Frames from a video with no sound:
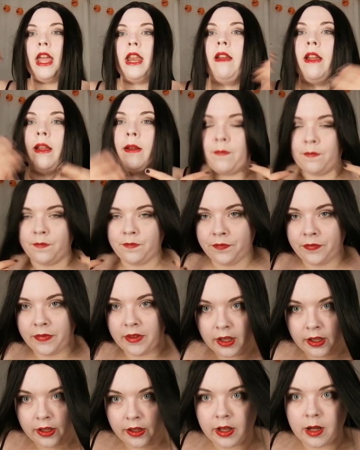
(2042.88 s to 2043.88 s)
Anyway,
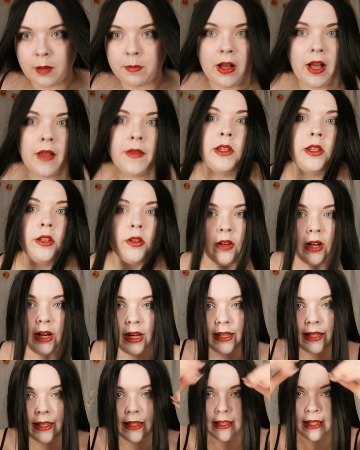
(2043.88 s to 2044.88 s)
I'm going to put on this
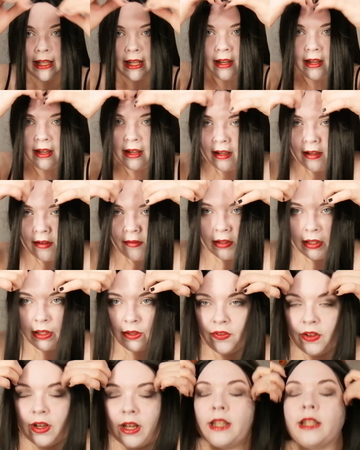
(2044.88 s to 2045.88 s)
dress with
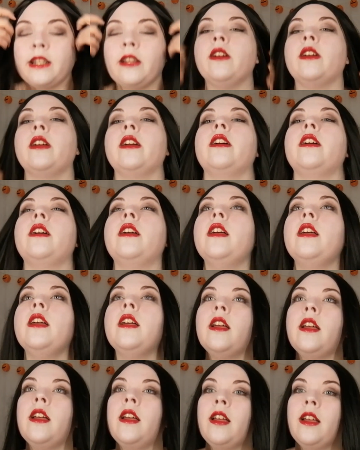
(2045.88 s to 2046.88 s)
the finished look.
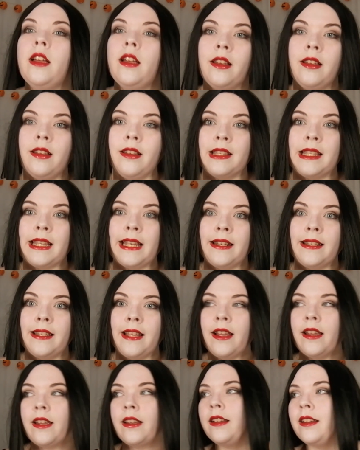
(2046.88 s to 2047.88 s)
See you in a
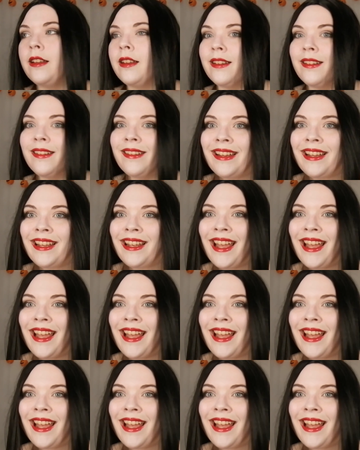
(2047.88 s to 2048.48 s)
second.